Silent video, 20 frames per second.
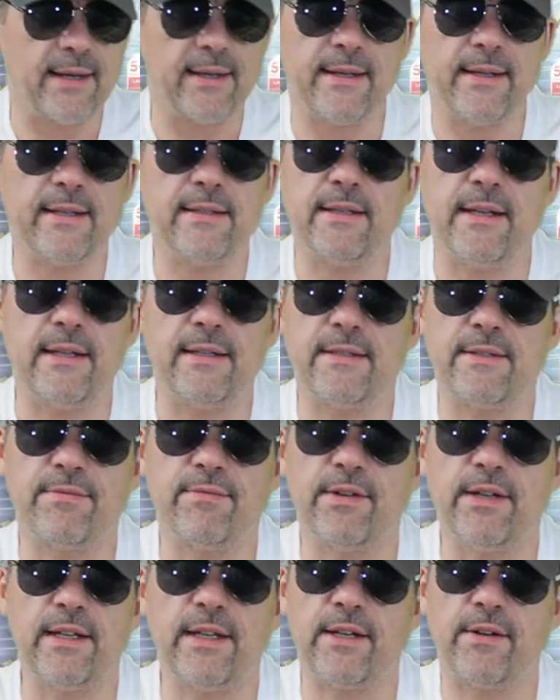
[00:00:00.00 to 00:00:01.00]
It, it's
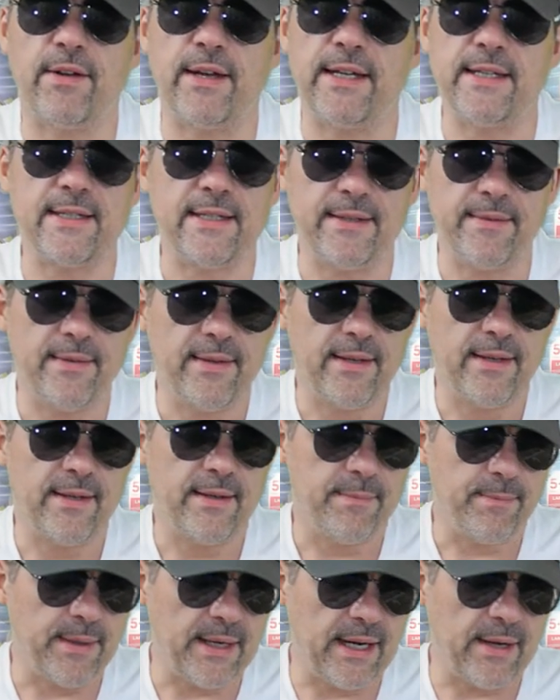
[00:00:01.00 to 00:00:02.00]
really crazy.
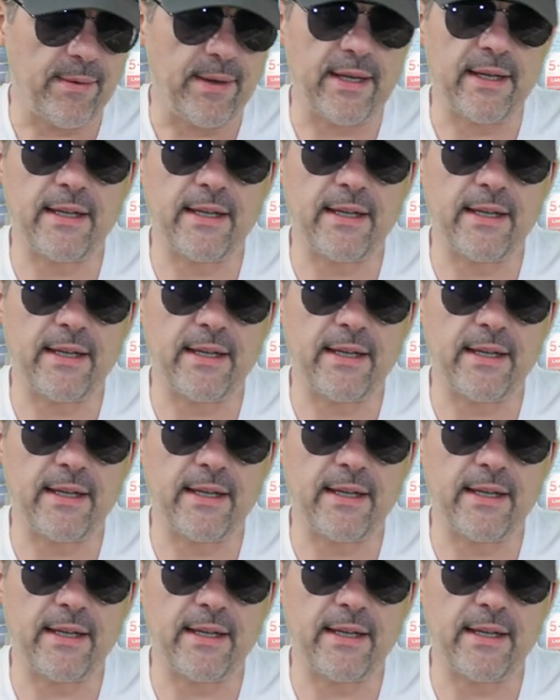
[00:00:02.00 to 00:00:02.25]
But anyway,